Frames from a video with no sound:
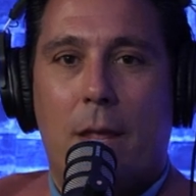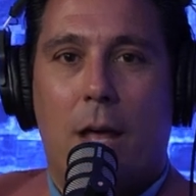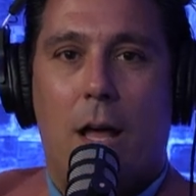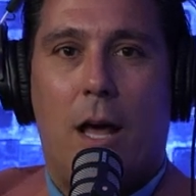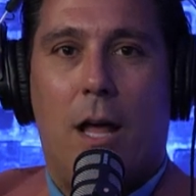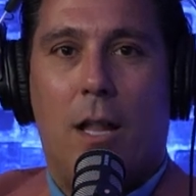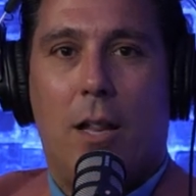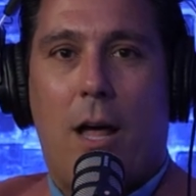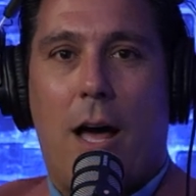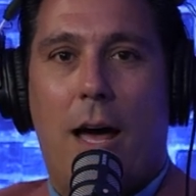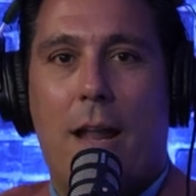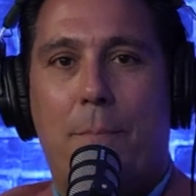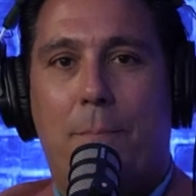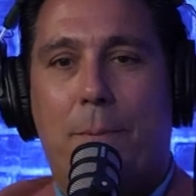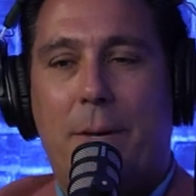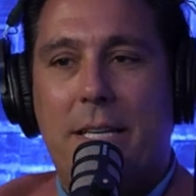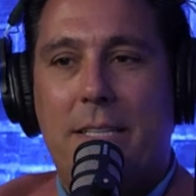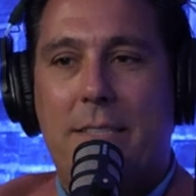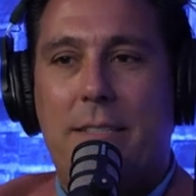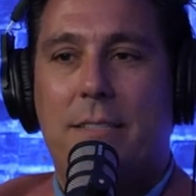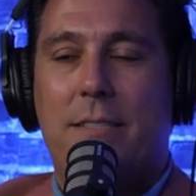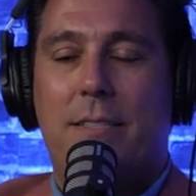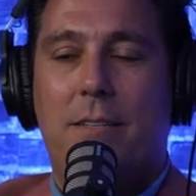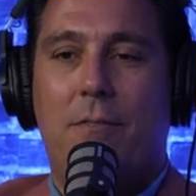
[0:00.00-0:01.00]
a lot of
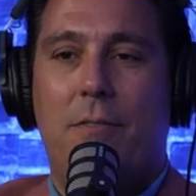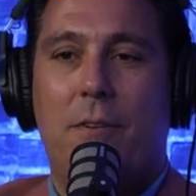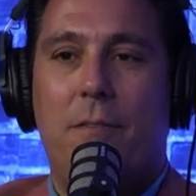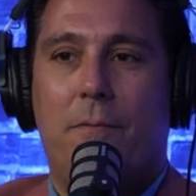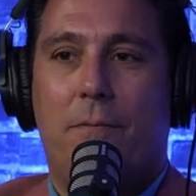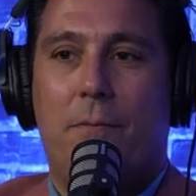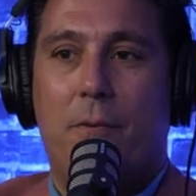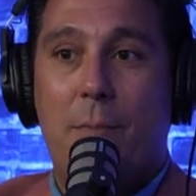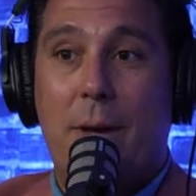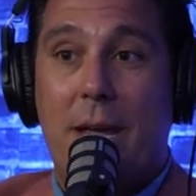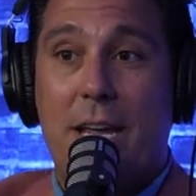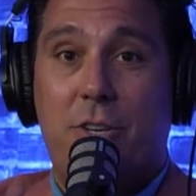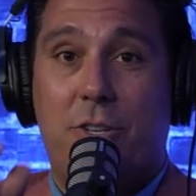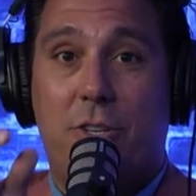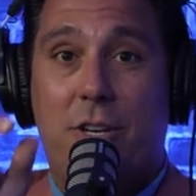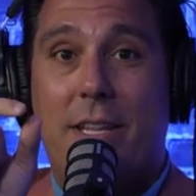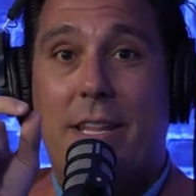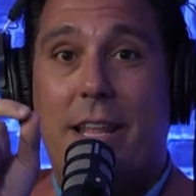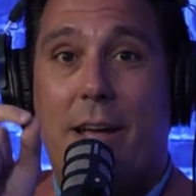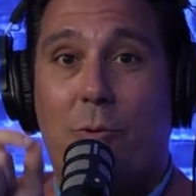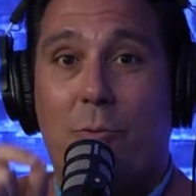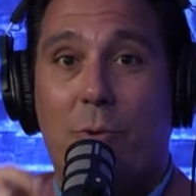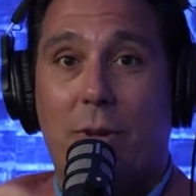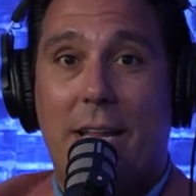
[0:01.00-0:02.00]
pieces of information
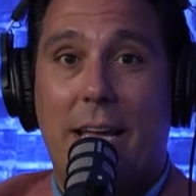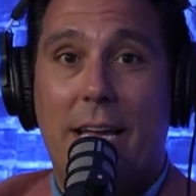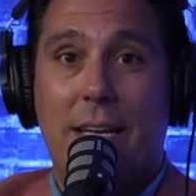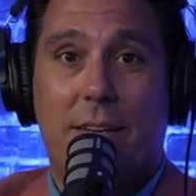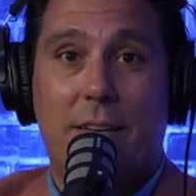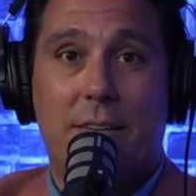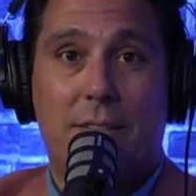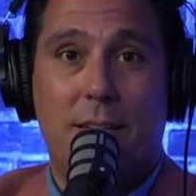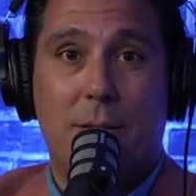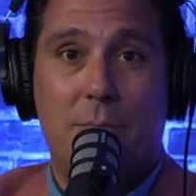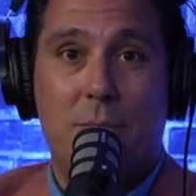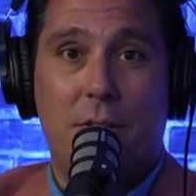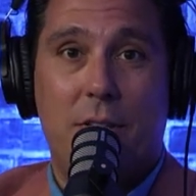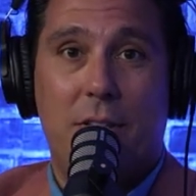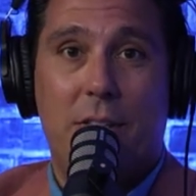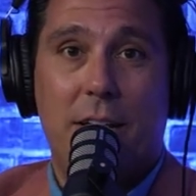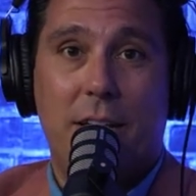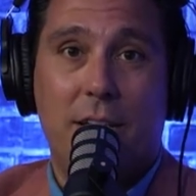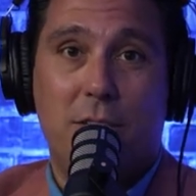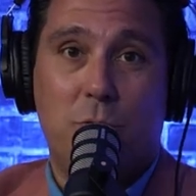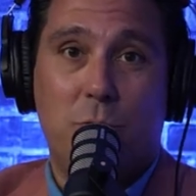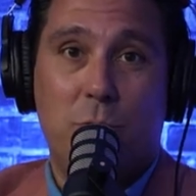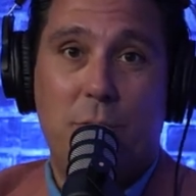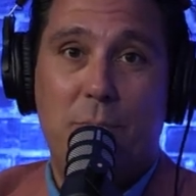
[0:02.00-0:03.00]
that relate to some of the
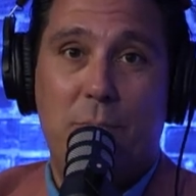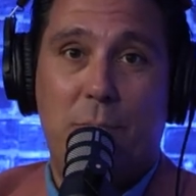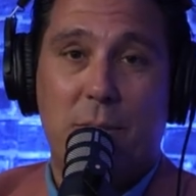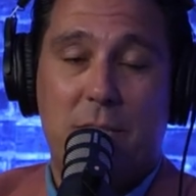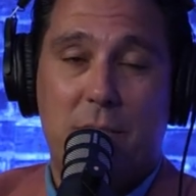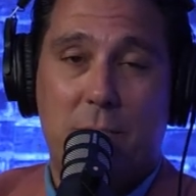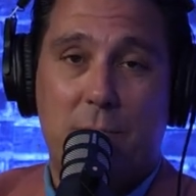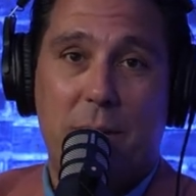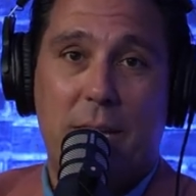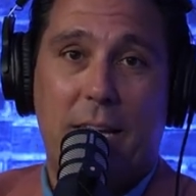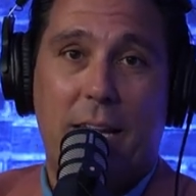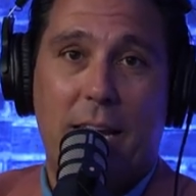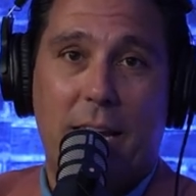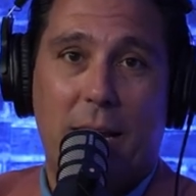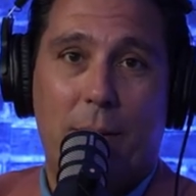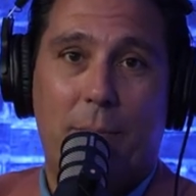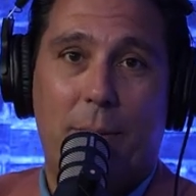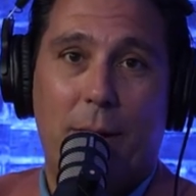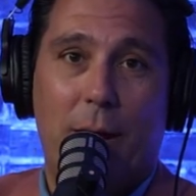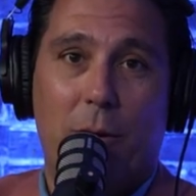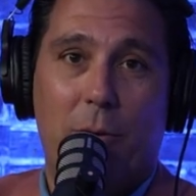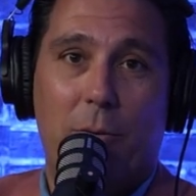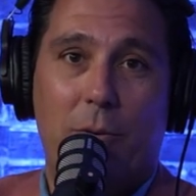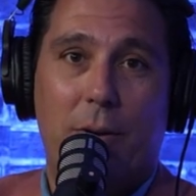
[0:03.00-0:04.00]
things we've been speaking
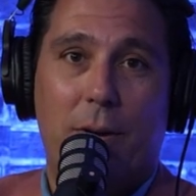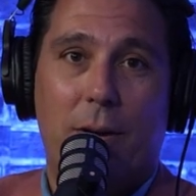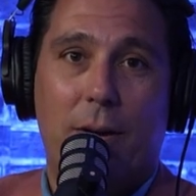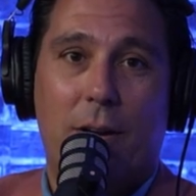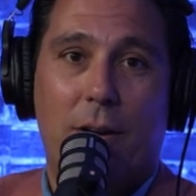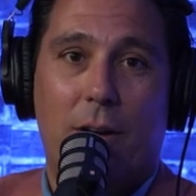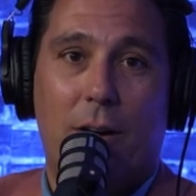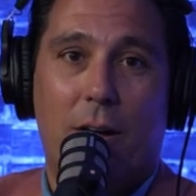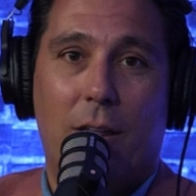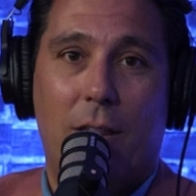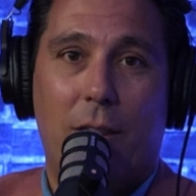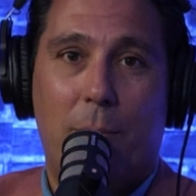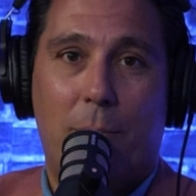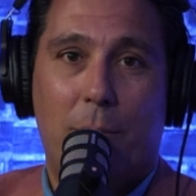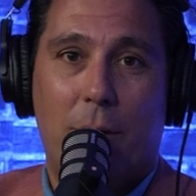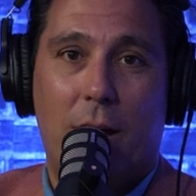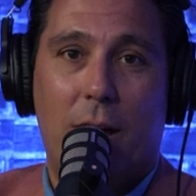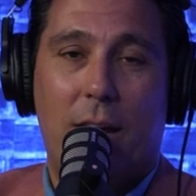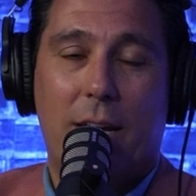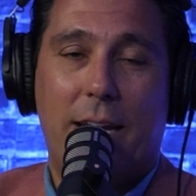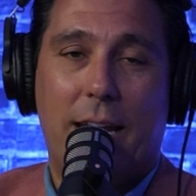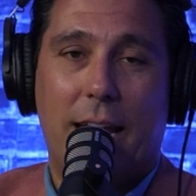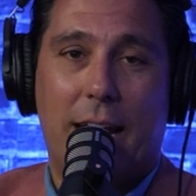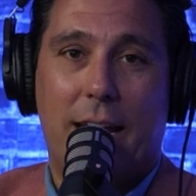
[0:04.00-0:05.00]
about on the
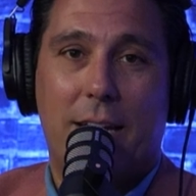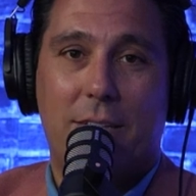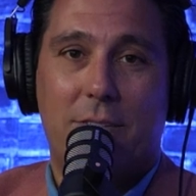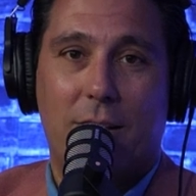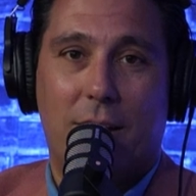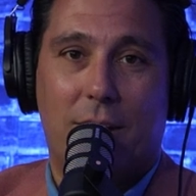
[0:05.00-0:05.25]
podcast,